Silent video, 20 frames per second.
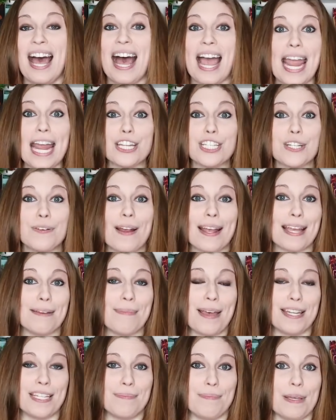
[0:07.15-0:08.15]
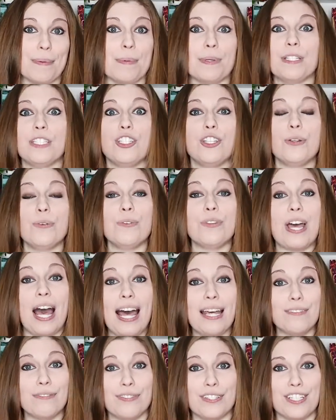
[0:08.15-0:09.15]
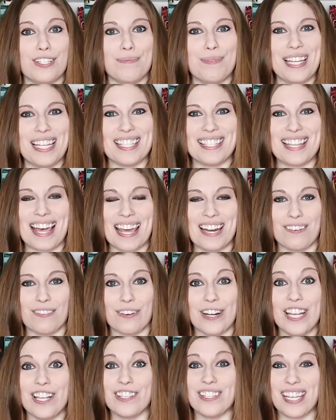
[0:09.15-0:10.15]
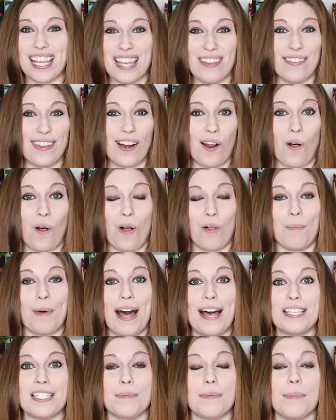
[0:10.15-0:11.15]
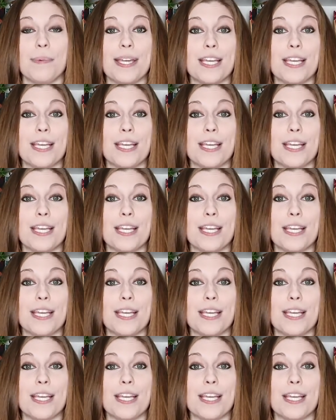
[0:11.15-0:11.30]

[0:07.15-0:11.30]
I actually recommend to people to not film inside of reels if at all possible,